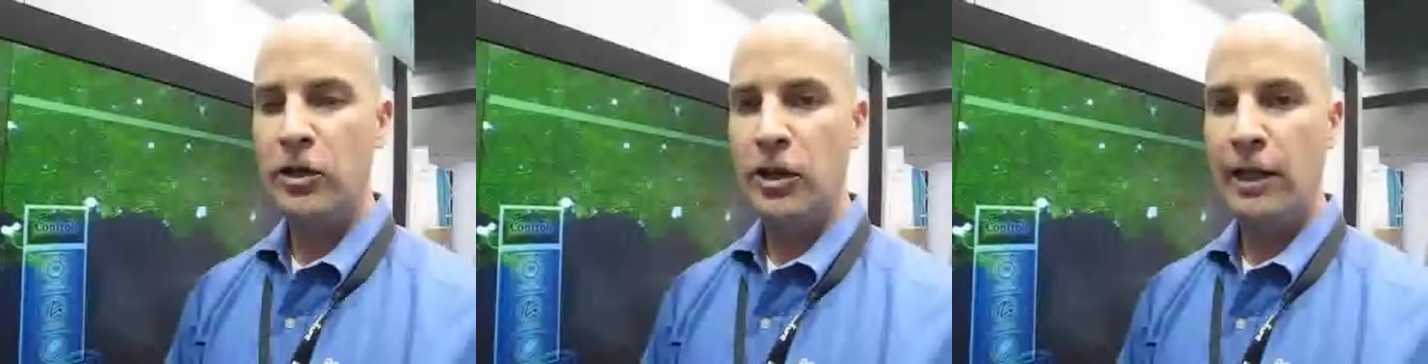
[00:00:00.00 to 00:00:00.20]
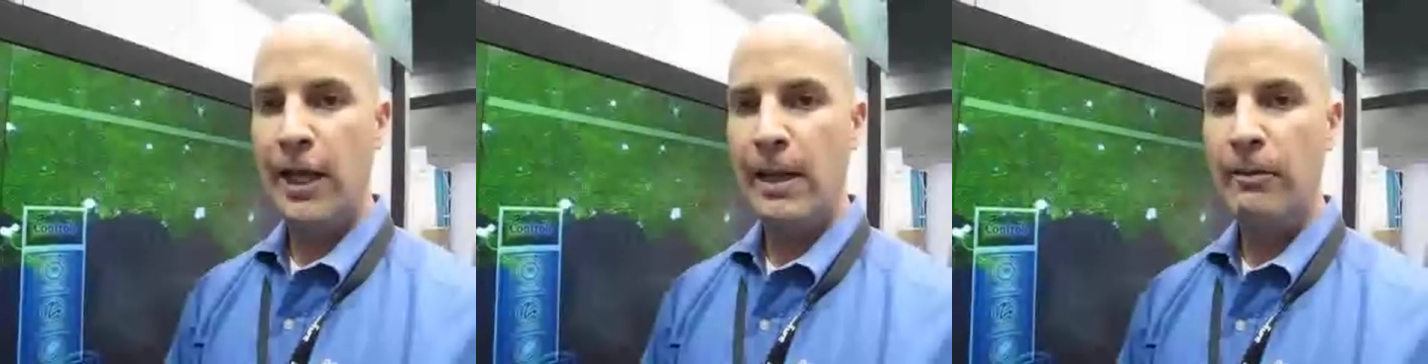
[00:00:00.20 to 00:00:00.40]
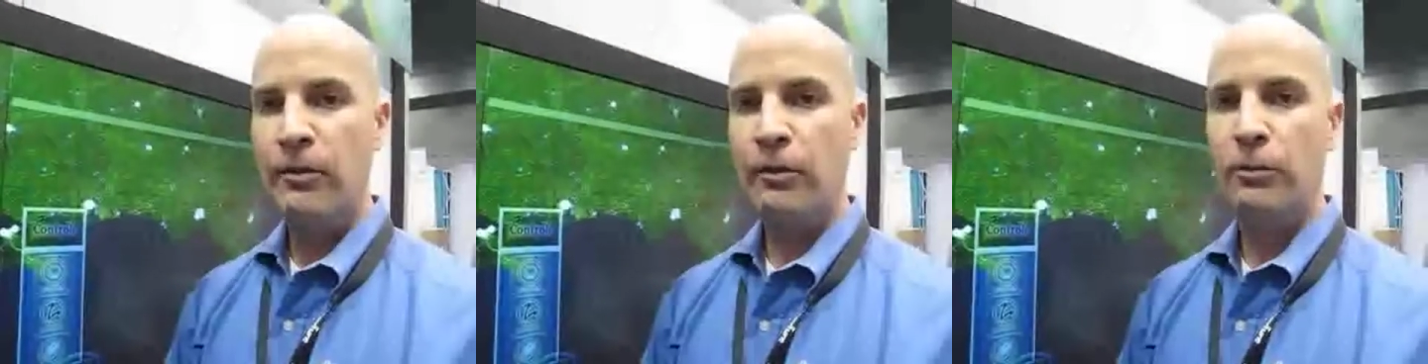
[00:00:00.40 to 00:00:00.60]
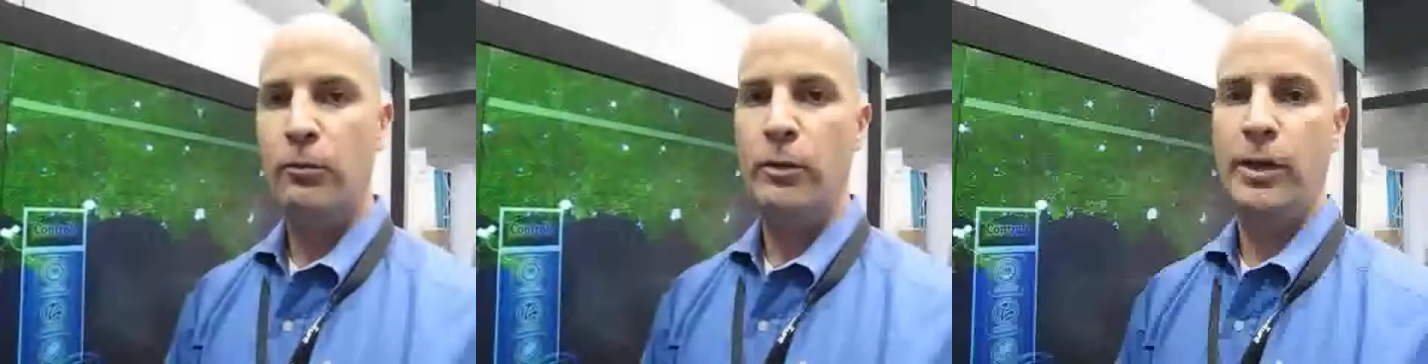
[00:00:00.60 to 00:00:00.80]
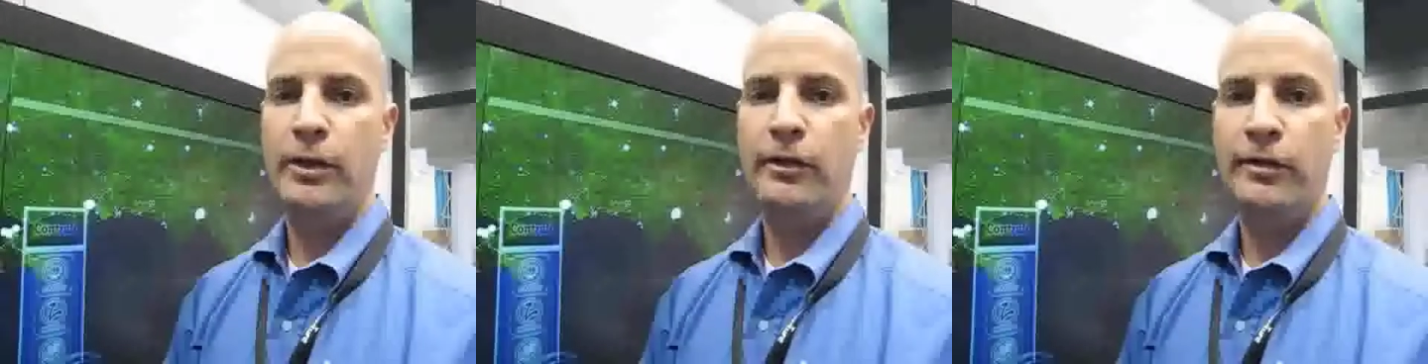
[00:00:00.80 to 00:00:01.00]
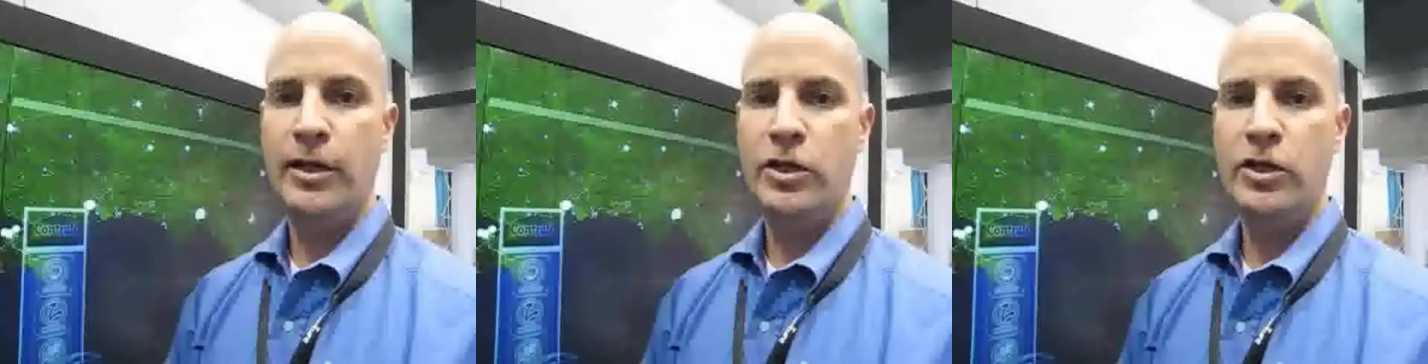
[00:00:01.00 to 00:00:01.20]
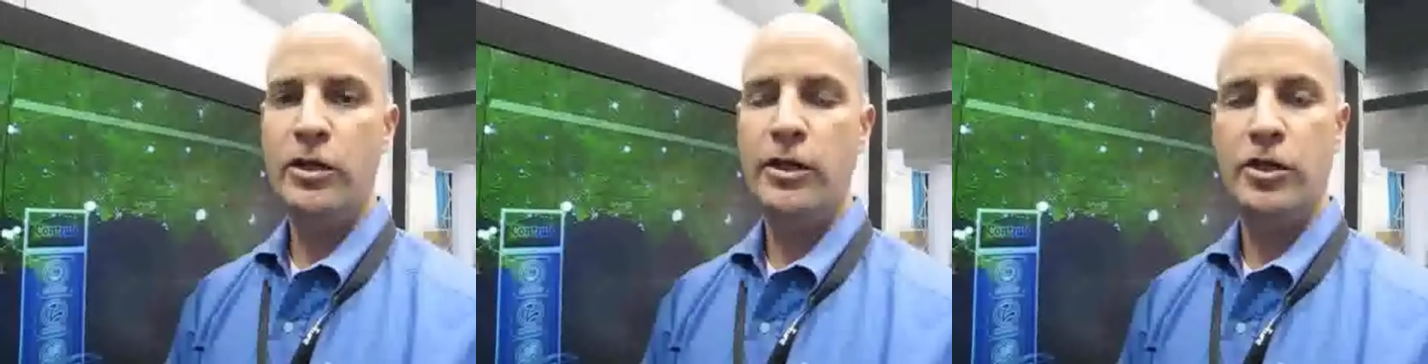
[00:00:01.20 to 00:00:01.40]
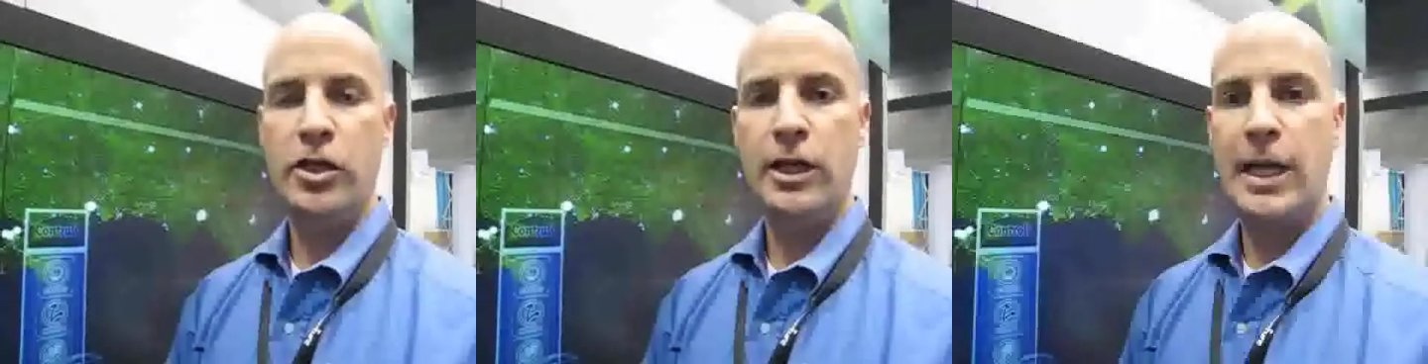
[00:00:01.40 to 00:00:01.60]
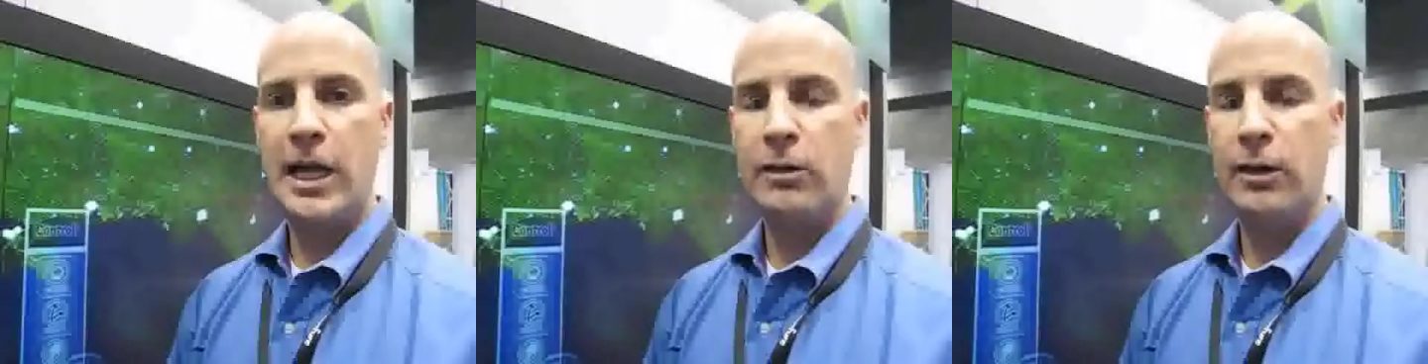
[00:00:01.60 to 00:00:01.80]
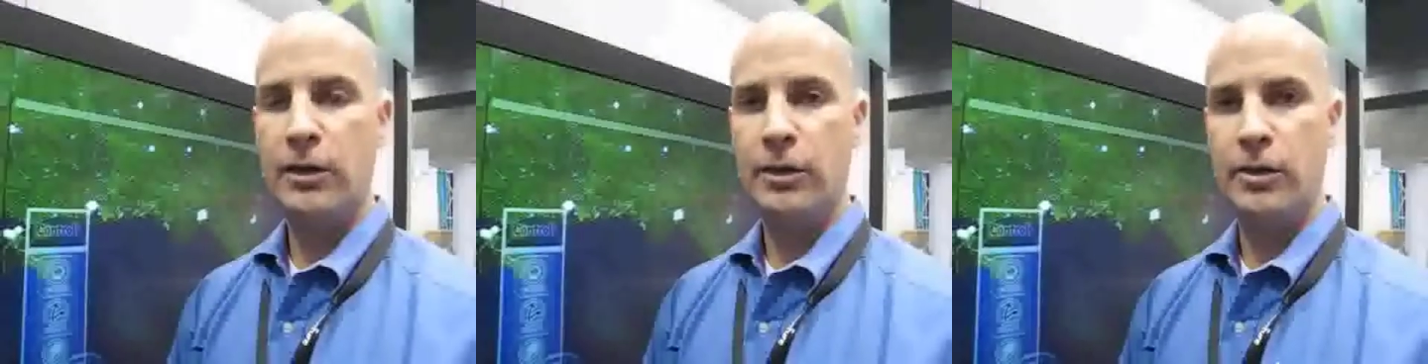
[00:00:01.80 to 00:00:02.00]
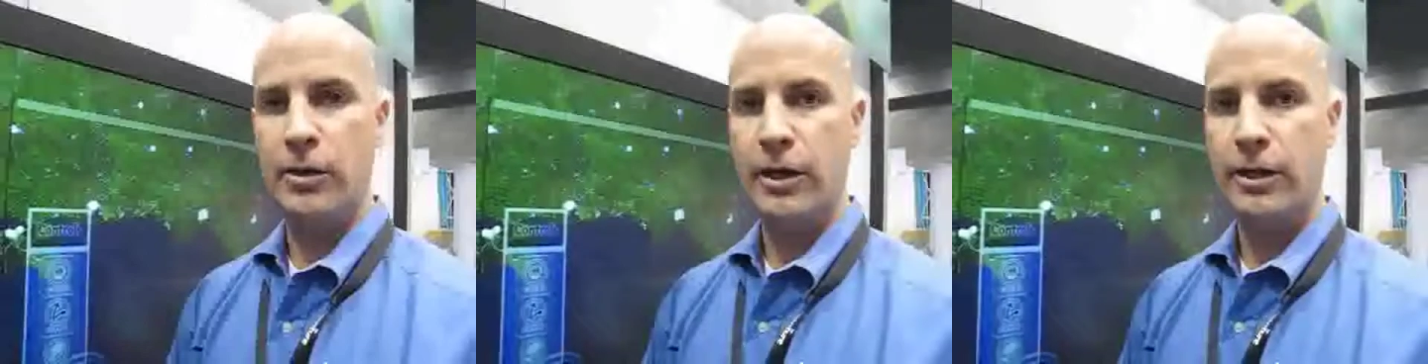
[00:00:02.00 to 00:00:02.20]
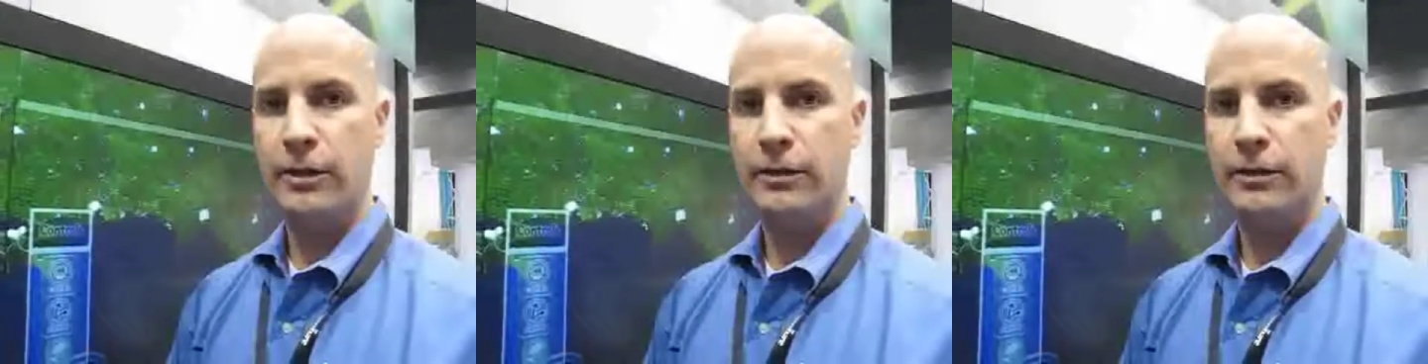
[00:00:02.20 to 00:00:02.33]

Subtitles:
Labs with Accenture in Chicago, Illinois.